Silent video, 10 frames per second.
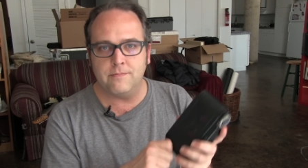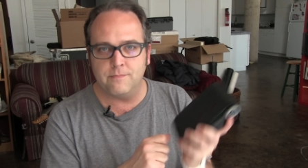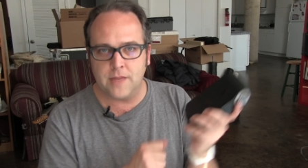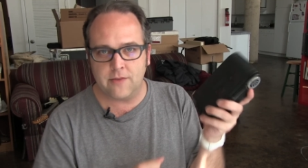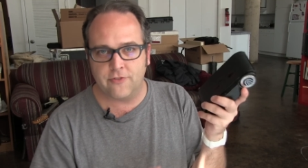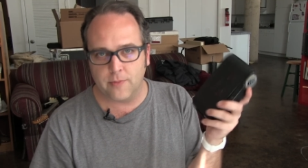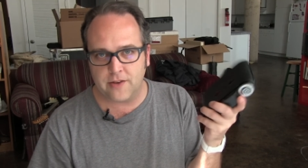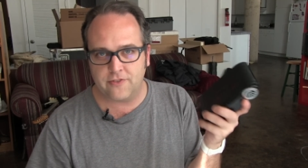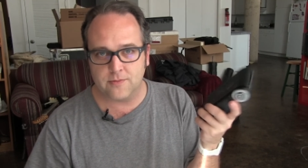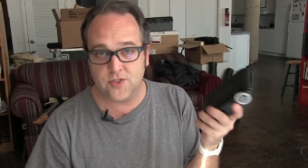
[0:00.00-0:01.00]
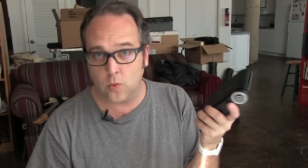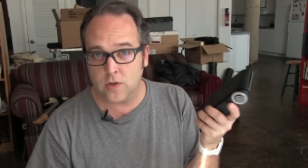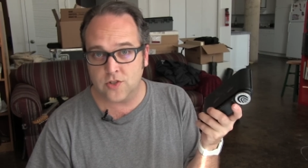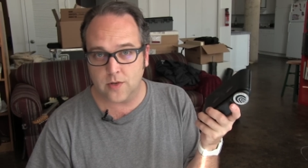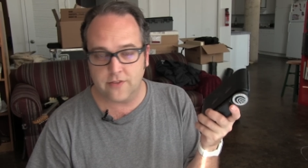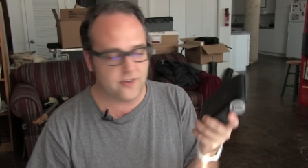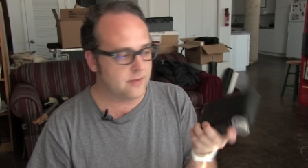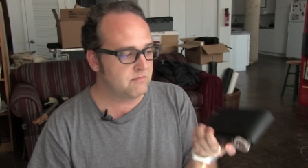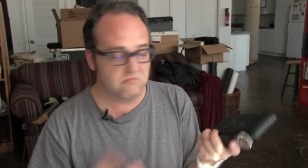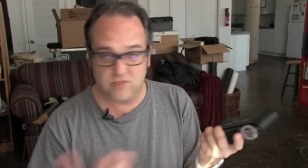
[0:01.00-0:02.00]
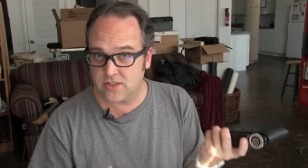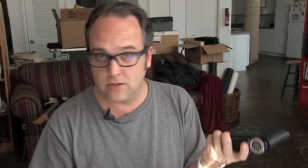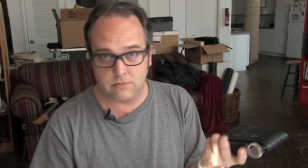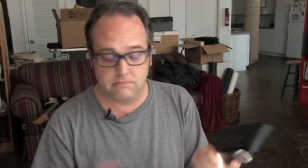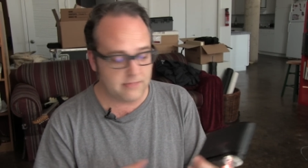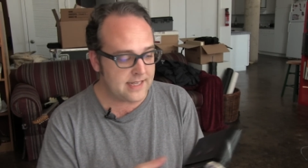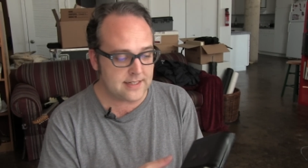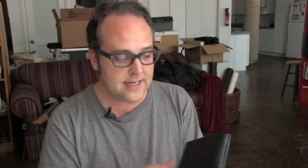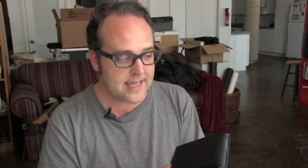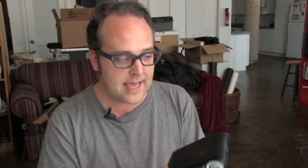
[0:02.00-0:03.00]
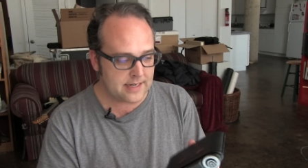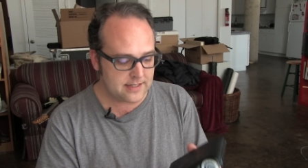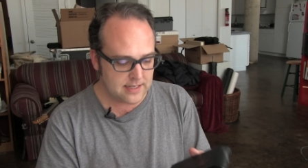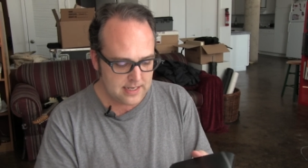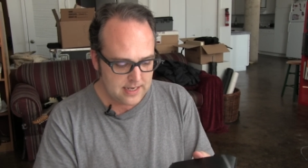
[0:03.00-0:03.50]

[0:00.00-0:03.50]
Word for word: medium format film, so 120 film, still easy to get.